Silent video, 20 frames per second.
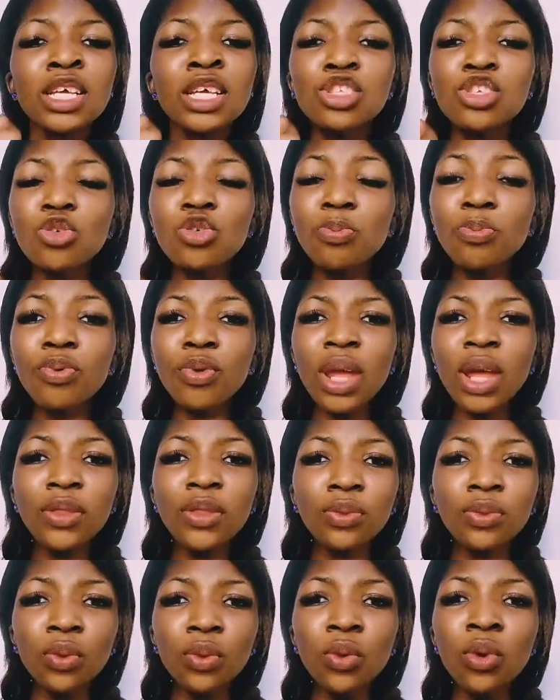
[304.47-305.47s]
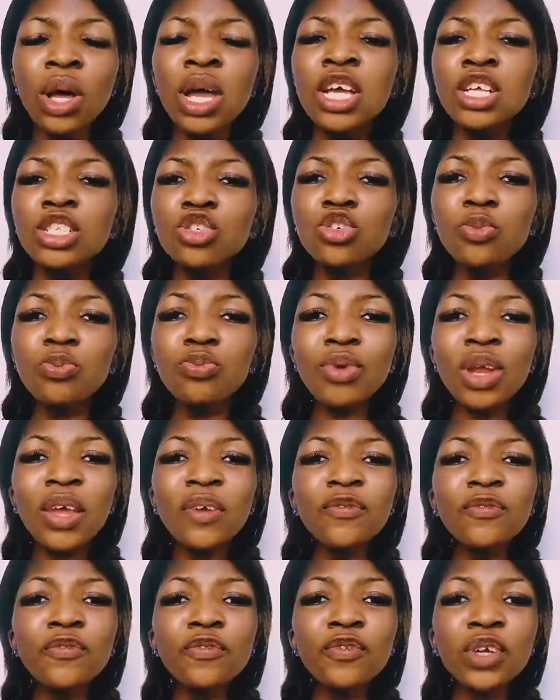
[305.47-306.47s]
to break through, to break
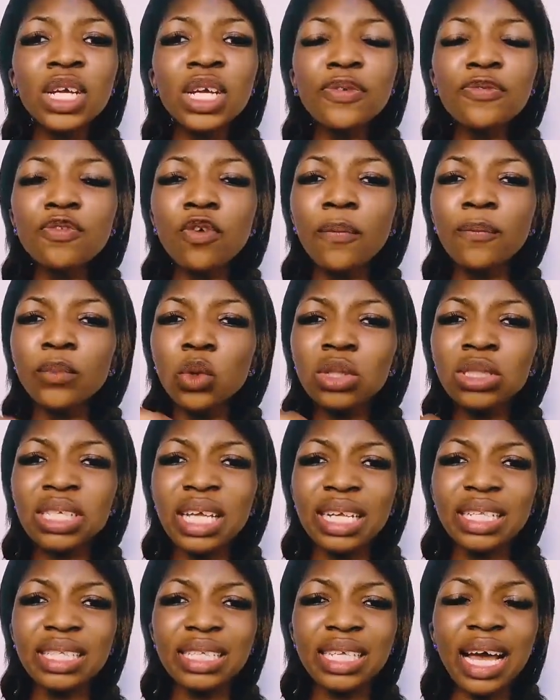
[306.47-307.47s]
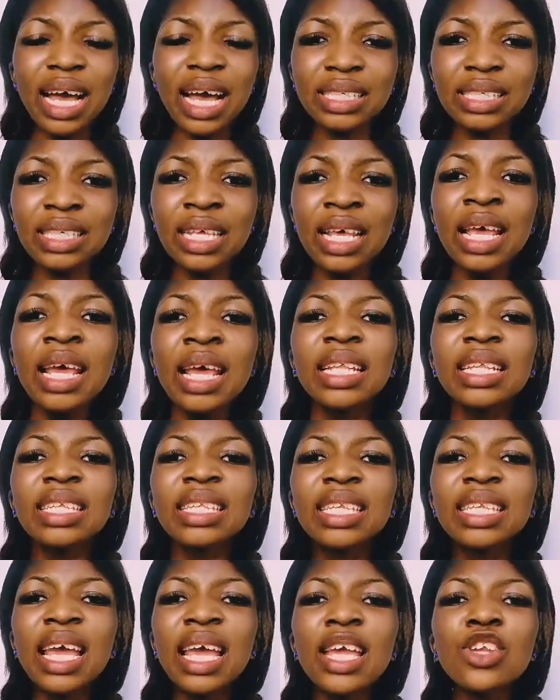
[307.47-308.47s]
free from those attacks,
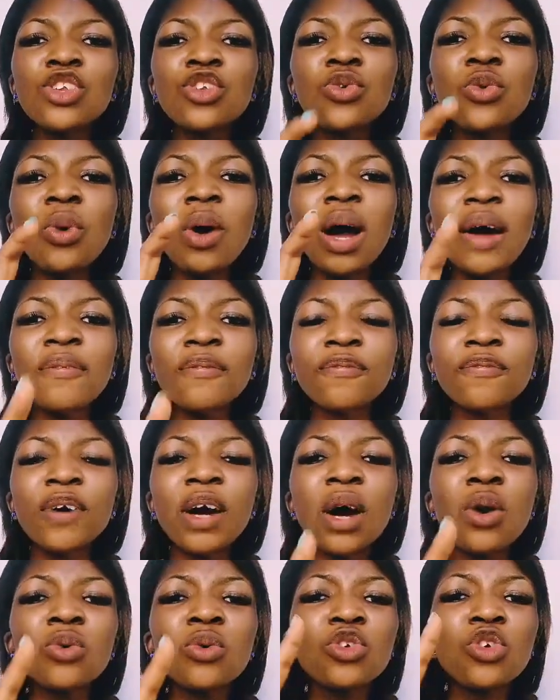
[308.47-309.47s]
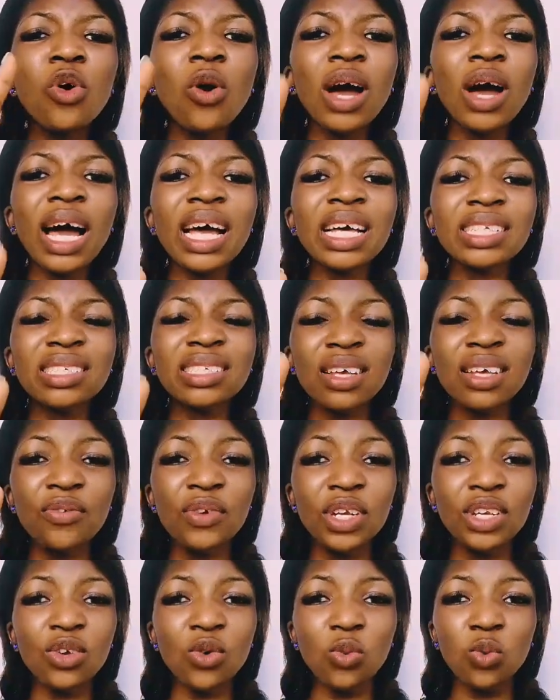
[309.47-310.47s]
then you have found your answer
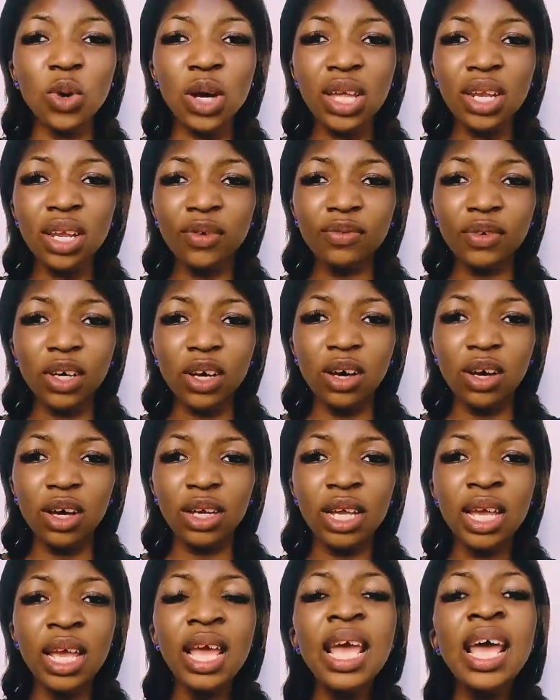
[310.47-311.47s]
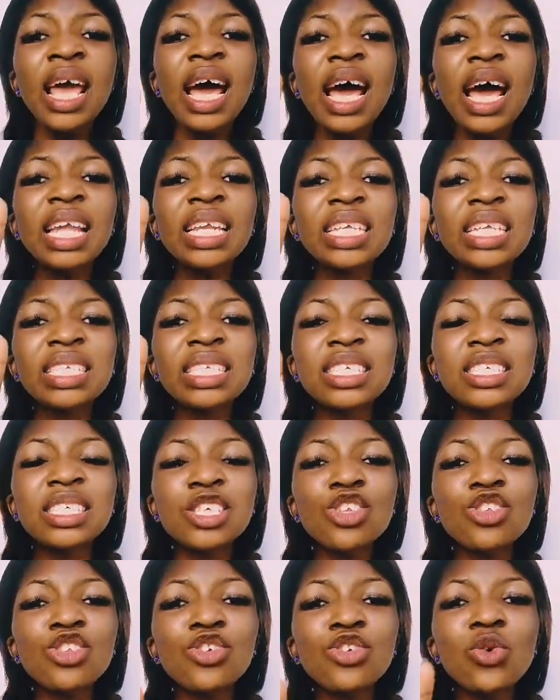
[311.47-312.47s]
in the Word of God. And it is
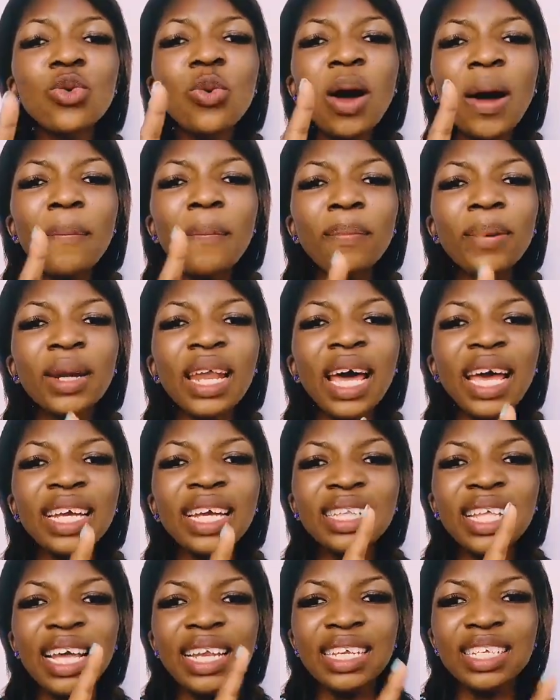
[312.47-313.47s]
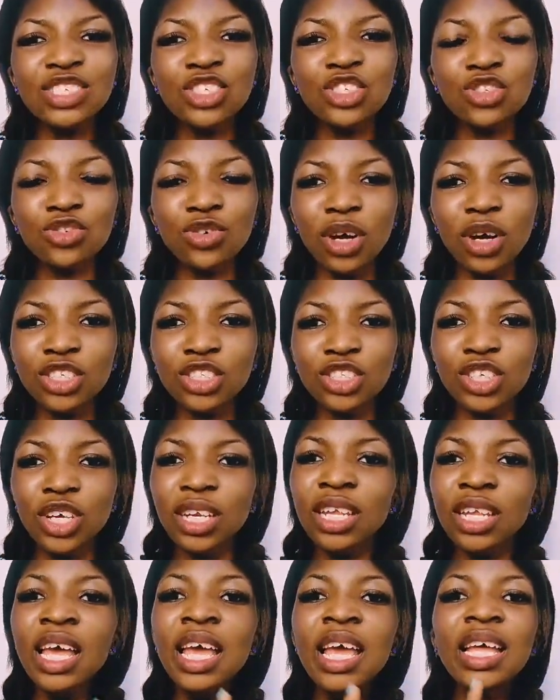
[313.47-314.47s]
in you applying that
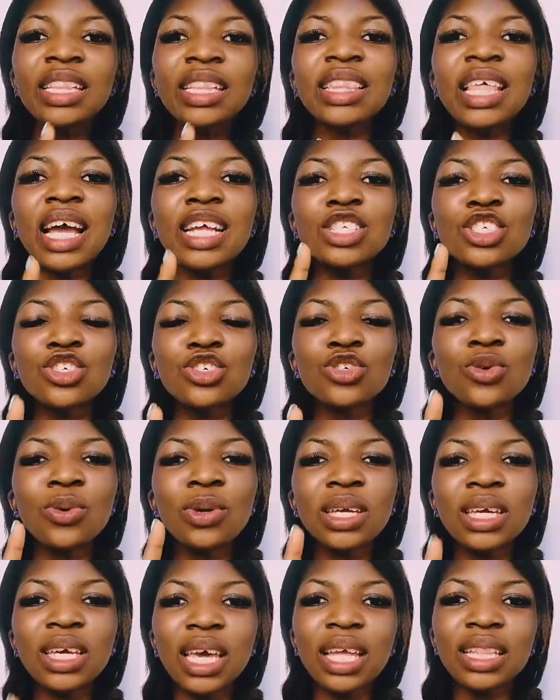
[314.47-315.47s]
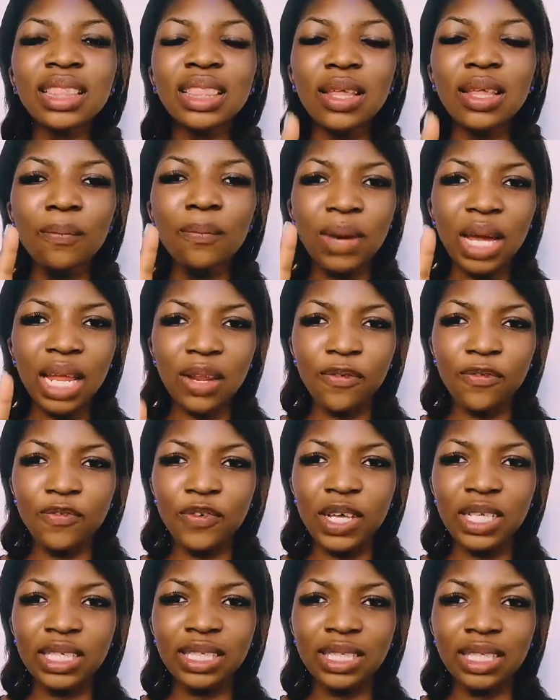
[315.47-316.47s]
instruction that you get the
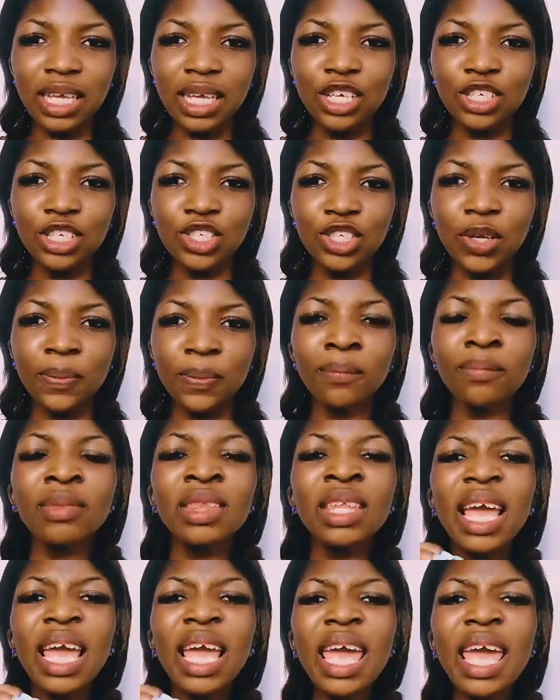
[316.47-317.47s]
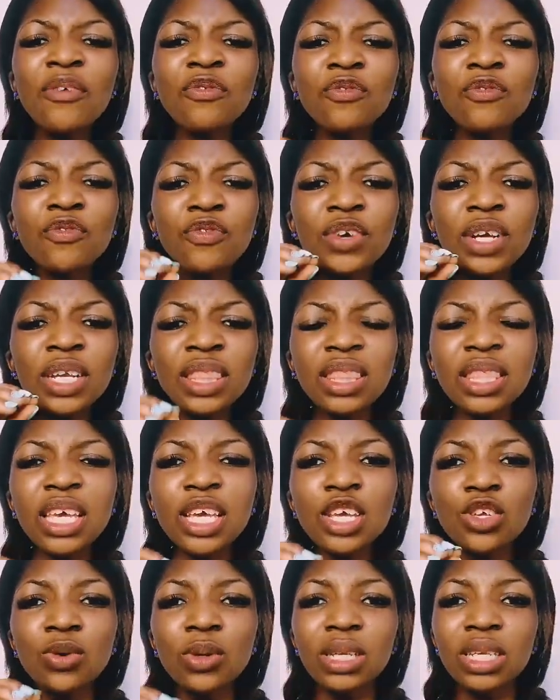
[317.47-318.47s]
manifestation.
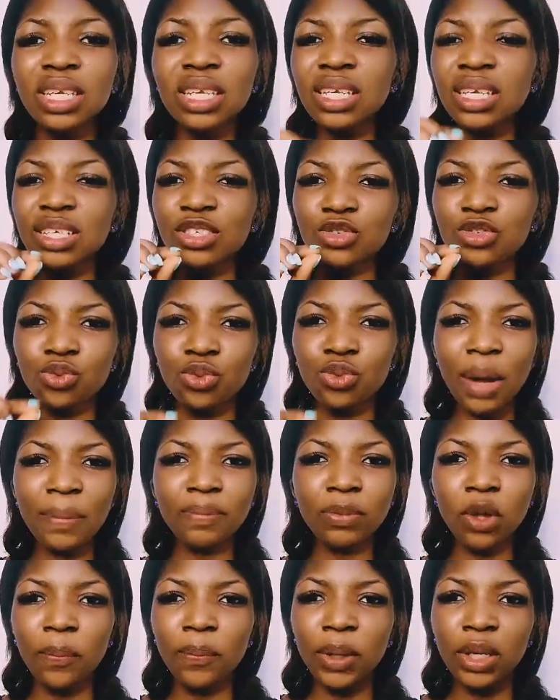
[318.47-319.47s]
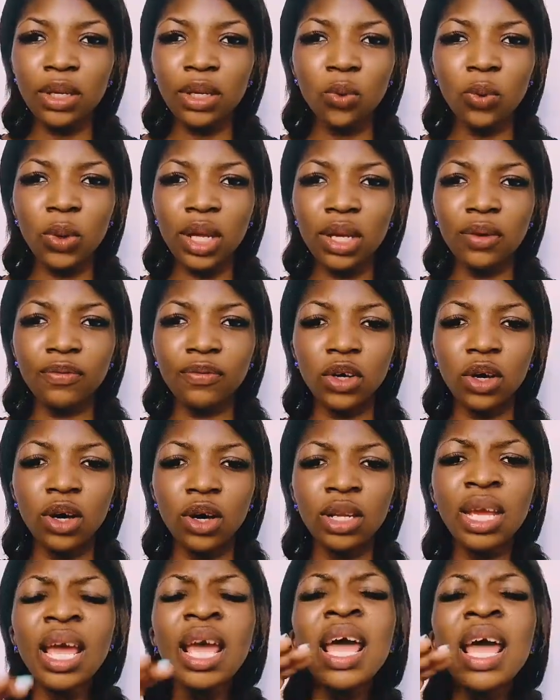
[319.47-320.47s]
Everything you need is wrapped up in the Word of
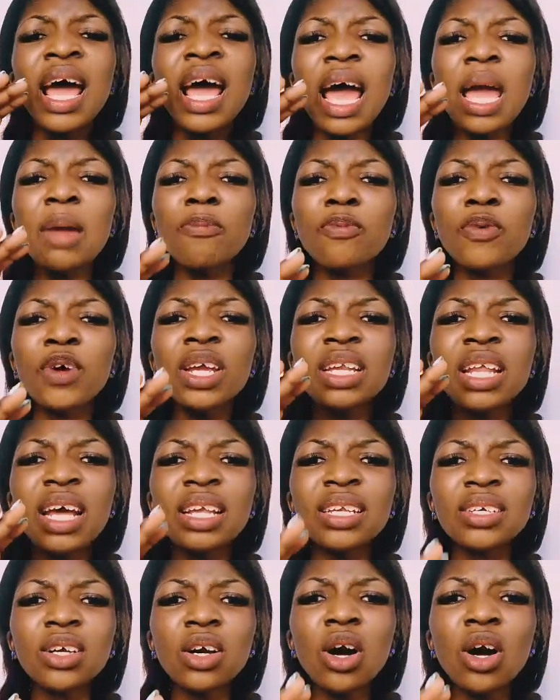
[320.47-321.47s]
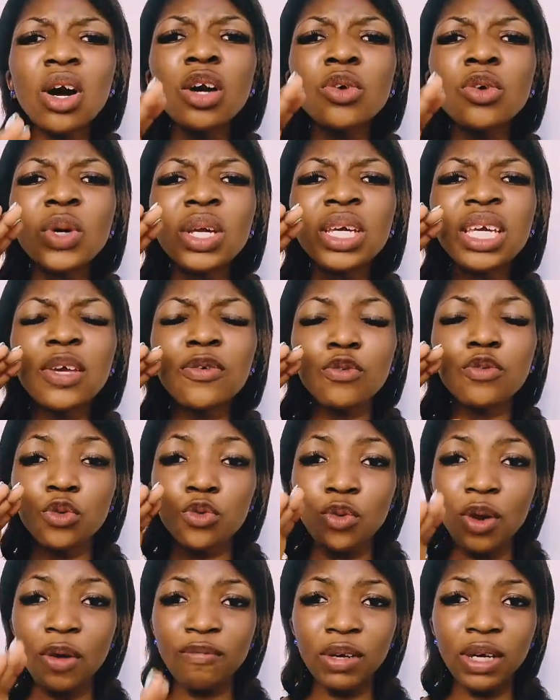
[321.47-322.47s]
God. I pray that God will give you
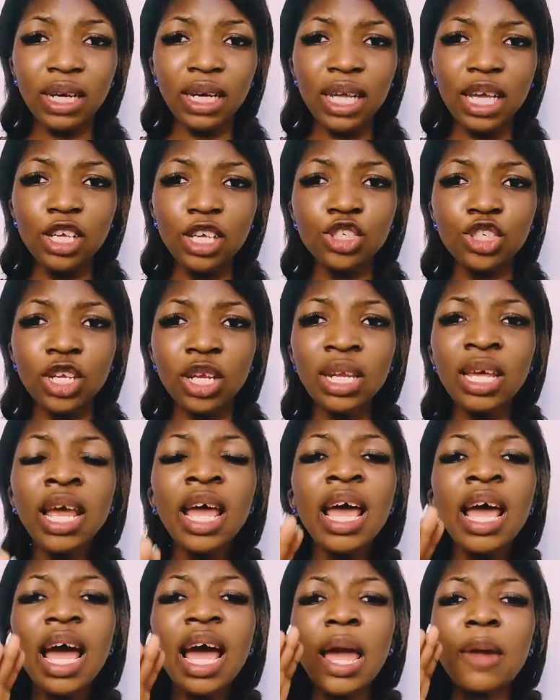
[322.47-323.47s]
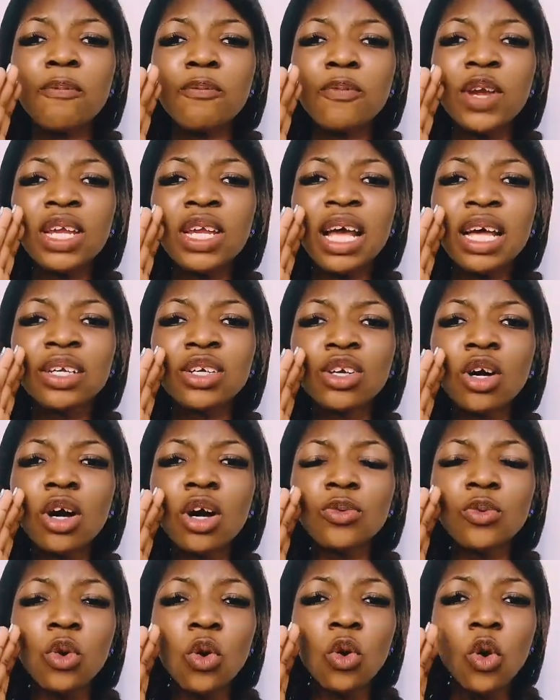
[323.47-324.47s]
revelation. I pray that
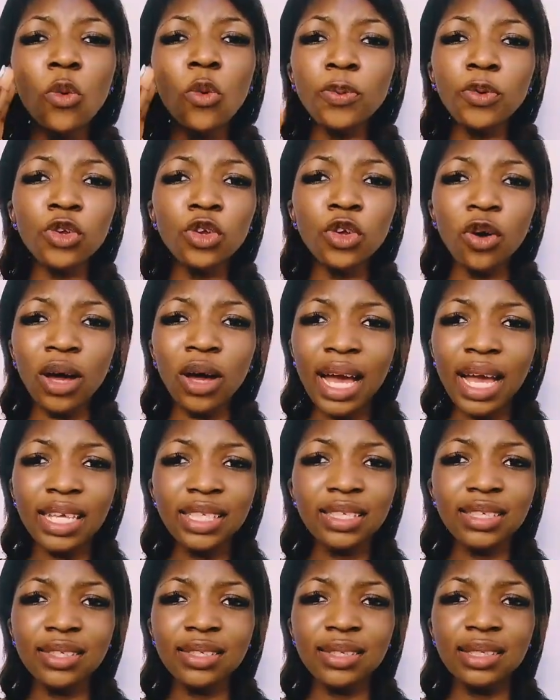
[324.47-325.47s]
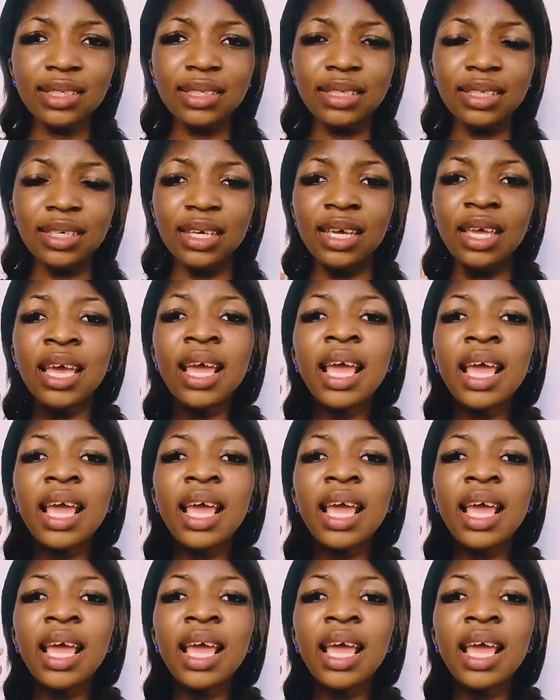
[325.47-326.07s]
God will open your eyes to see.